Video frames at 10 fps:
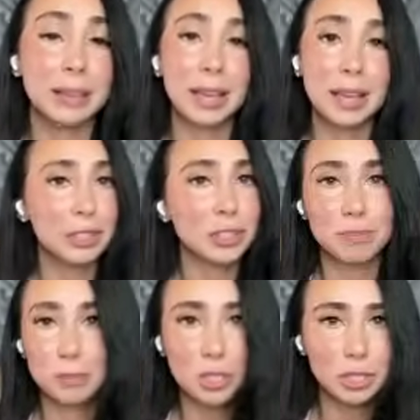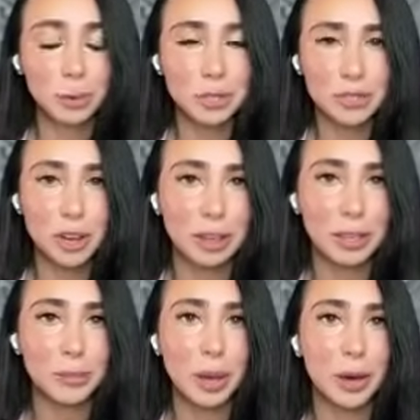like Michelle was
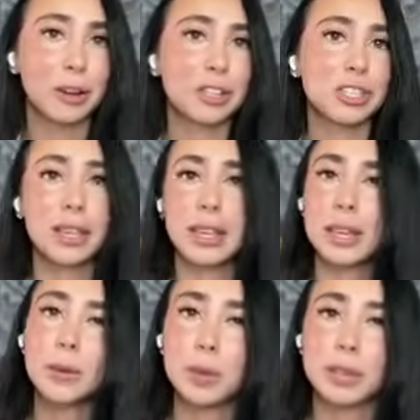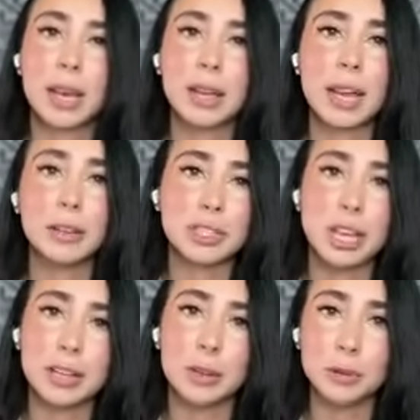talking about, her checking in with that
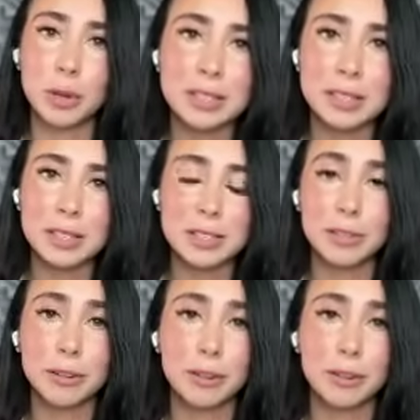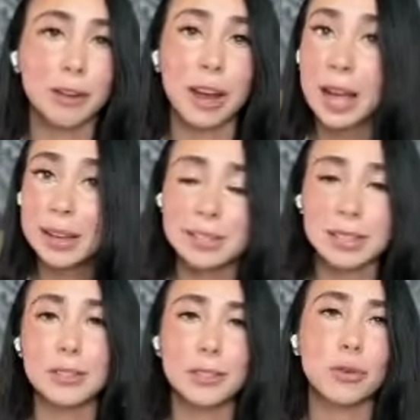energetic resonance of her
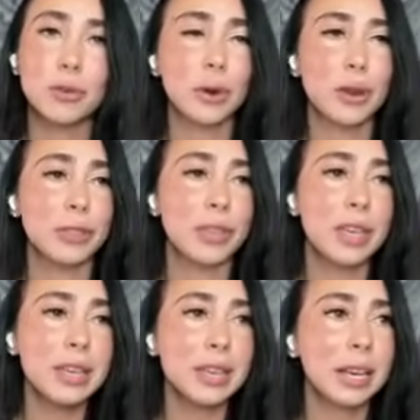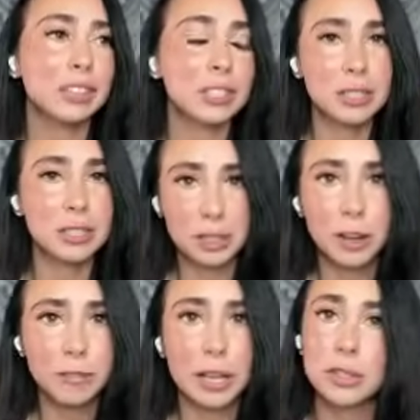ex and so forth. And just to
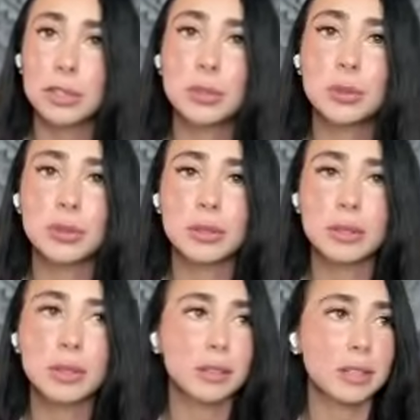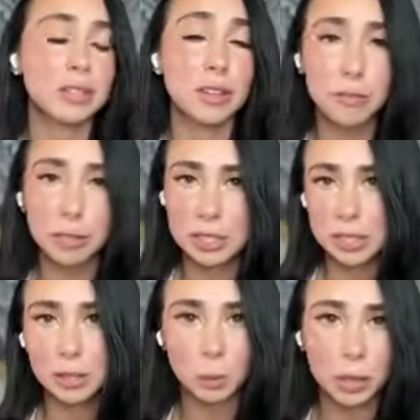clarify, too, the
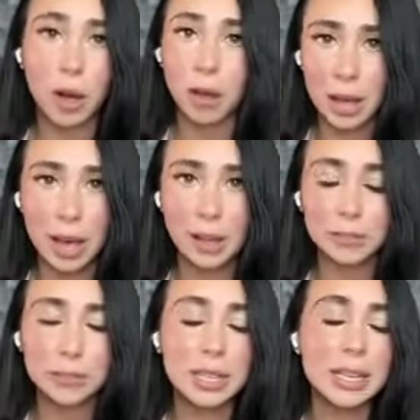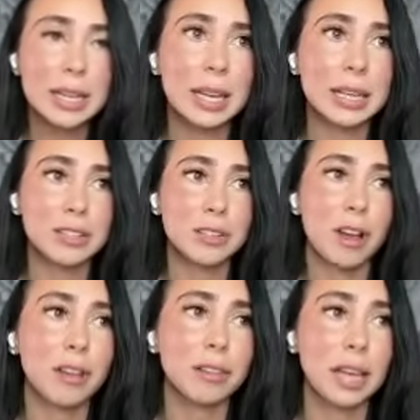sovereignty that we all have. And it's
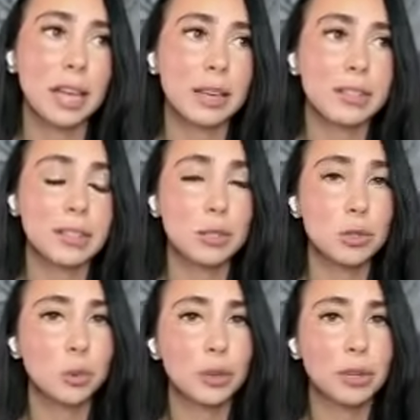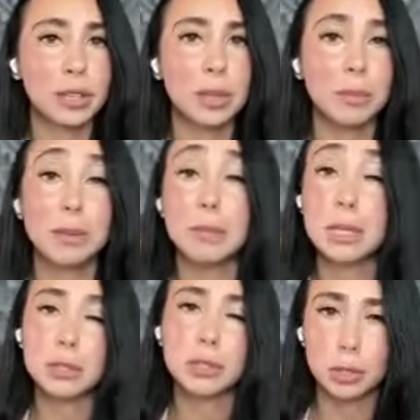not like it's a tool that can be
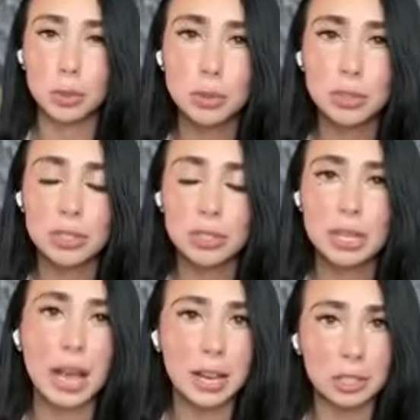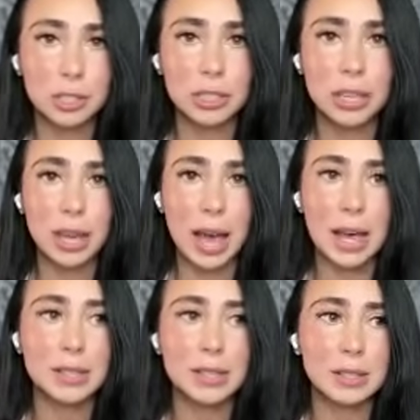misused. It actually
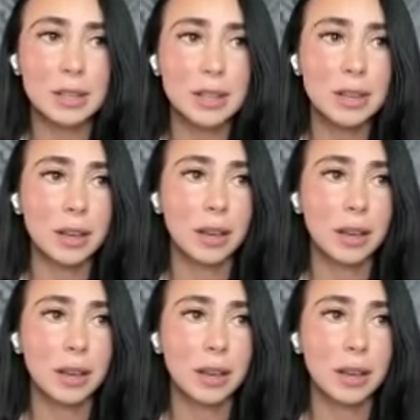has